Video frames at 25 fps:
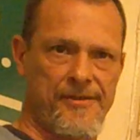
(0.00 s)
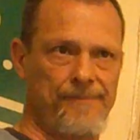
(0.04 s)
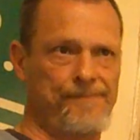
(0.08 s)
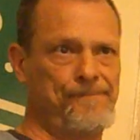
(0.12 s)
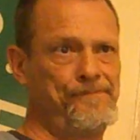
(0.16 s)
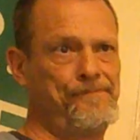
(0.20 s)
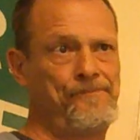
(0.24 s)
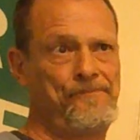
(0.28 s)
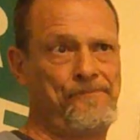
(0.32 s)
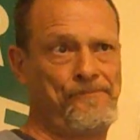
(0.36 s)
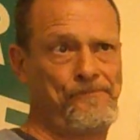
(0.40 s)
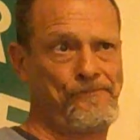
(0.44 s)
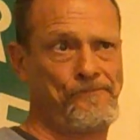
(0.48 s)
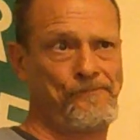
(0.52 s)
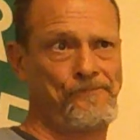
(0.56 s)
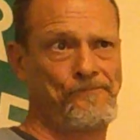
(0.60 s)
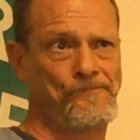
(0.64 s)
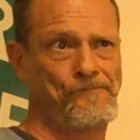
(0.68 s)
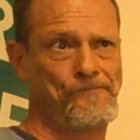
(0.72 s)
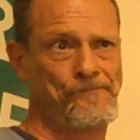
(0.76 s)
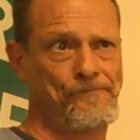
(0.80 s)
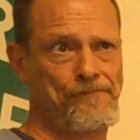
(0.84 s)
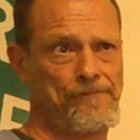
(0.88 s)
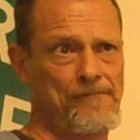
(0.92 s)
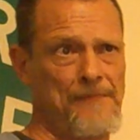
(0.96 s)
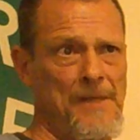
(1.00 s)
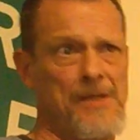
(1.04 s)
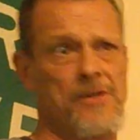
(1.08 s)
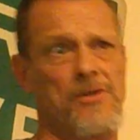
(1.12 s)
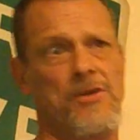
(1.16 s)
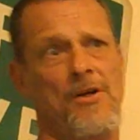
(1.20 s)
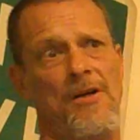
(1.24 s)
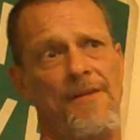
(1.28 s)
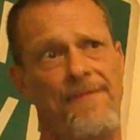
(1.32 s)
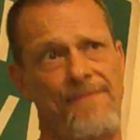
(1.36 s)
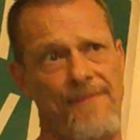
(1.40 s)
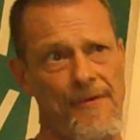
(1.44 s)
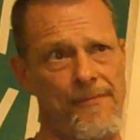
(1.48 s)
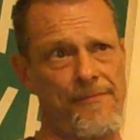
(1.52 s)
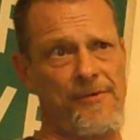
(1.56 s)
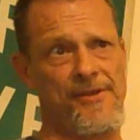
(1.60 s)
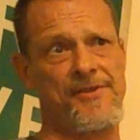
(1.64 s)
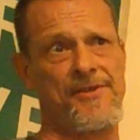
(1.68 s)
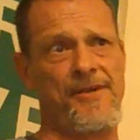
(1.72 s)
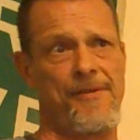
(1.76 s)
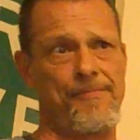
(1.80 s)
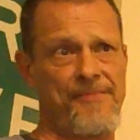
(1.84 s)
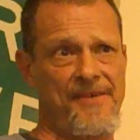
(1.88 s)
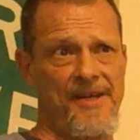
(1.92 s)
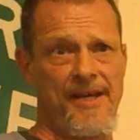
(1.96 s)
My girlfriend was
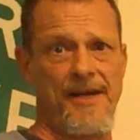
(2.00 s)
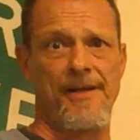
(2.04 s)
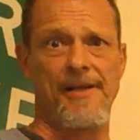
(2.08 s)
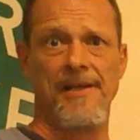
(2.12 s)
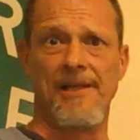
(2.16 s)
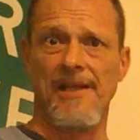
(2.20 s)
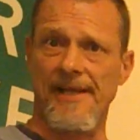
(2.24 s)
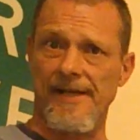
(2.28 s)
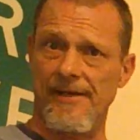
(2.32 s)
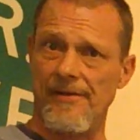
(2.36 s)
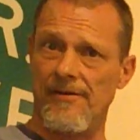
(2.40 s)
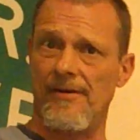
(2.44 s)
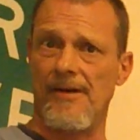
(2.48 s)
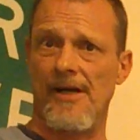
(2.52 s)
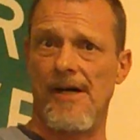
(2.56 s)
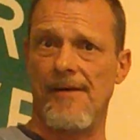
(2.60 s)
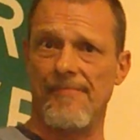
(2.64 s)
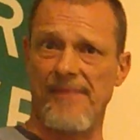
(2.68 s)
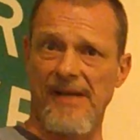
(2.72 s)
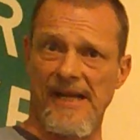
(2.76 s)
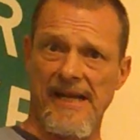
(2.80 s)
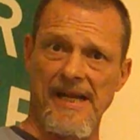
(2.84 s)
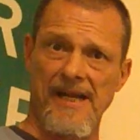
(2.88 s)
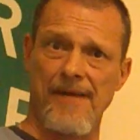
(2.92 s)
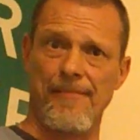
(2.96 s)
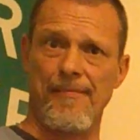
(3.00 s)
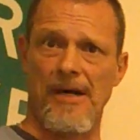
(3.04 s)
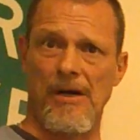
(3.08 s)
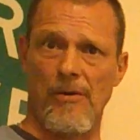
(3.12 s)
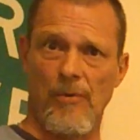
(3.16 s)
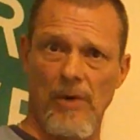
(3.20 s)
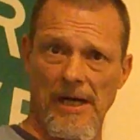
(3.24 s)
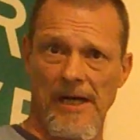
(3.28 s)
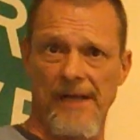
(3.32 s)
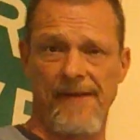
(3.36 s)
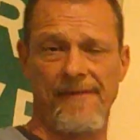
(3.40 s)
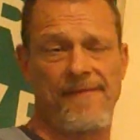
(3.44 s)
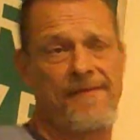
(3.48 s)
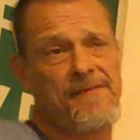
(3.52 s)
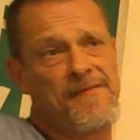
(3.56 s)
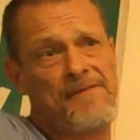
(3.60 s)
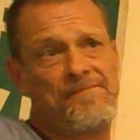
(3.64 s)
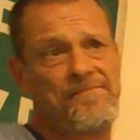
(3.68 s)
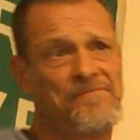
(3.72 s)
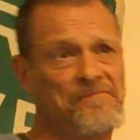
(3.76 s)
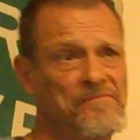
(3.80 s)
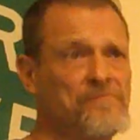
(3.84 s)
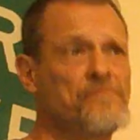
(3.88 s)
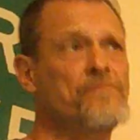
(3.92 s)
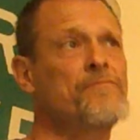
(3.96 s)
up there that later on became my wife.
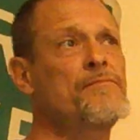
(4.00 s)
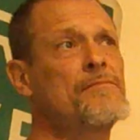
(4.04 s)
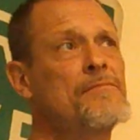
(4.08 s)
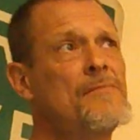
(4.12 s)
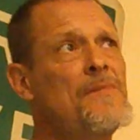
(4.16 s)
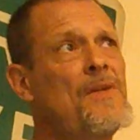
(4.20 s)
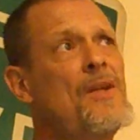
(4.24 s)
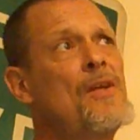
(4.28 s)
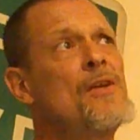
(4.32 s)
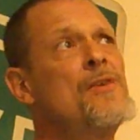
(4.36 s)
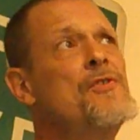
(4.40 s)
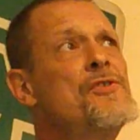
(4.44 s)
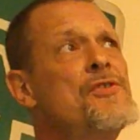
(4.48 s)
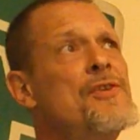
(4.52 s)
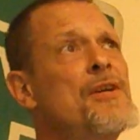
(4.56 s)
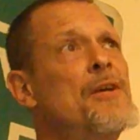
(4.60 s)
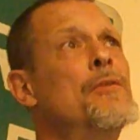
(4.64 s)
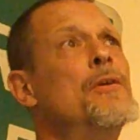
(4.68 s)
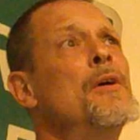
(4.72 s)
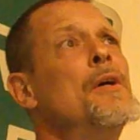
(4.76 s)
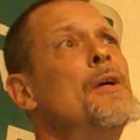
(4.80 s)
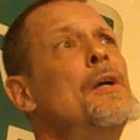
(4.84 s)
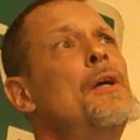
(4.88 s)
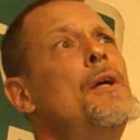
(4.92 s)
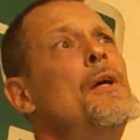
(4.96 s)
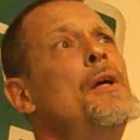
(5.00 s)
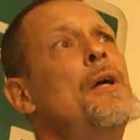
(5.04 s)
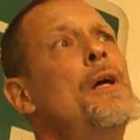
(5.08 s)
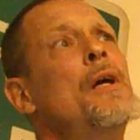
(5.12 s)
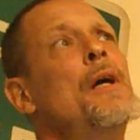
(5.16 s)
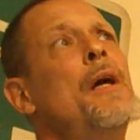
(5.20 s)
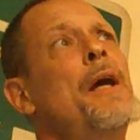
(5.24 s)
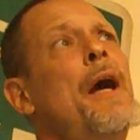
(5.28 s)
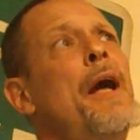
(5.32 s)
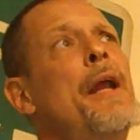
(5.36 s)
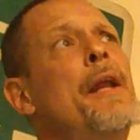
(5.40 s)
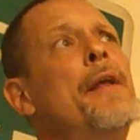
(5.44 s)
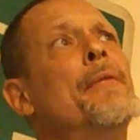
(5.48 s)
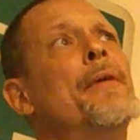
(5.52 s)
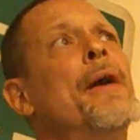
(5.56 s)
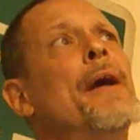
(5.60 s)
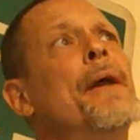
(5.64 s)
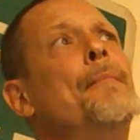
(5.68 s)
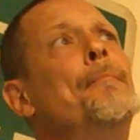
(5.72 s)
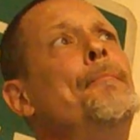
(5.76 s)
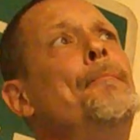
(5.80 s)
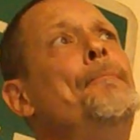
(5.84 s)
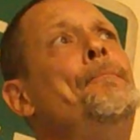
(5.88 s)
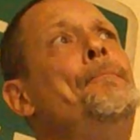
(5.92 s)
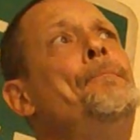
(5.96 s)
So, anyway,
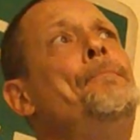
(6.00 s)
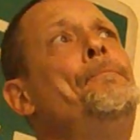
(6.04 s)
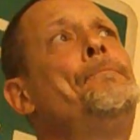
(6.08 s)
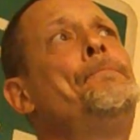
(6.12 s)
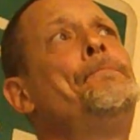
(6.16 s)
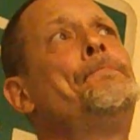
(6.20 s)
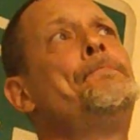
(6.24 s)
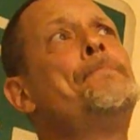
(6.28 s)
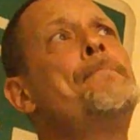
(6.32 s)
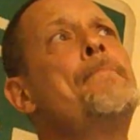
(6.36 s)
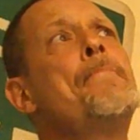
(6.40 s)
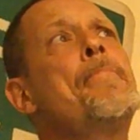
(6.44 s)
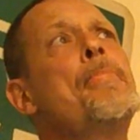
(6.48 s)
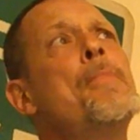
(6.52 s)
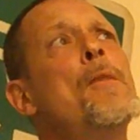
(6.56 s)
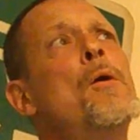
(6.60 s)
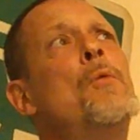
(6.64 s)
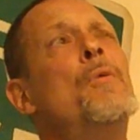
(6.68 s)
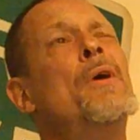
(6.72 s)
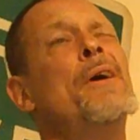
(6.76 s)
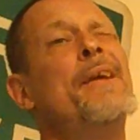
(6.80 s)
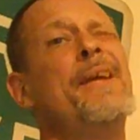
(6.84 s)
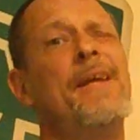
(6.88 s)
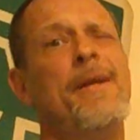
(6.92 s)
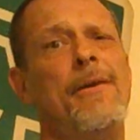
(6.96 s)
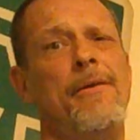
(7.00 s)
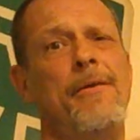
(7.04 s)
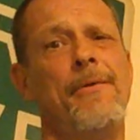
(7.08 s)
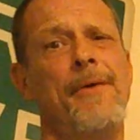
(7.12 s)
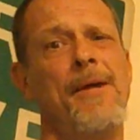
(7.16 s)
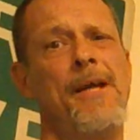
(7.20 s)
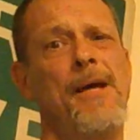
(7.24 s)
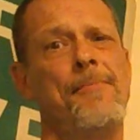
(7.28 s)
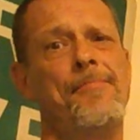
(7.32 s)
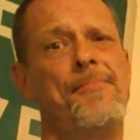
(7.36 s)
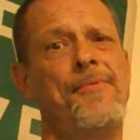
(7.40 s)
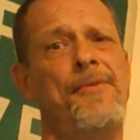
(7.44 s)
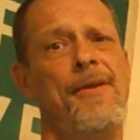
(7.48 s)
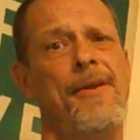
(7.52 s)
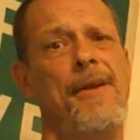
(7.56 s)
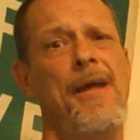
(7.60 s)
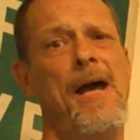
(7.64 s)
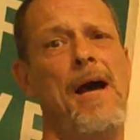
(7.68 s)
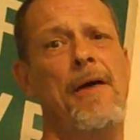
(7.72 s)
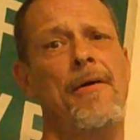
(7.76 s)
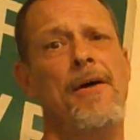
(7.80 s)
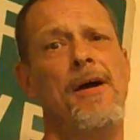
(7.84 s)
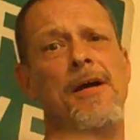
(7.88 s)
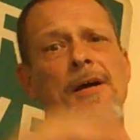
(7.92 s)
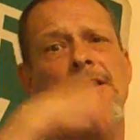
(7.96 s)
what year are we up to now?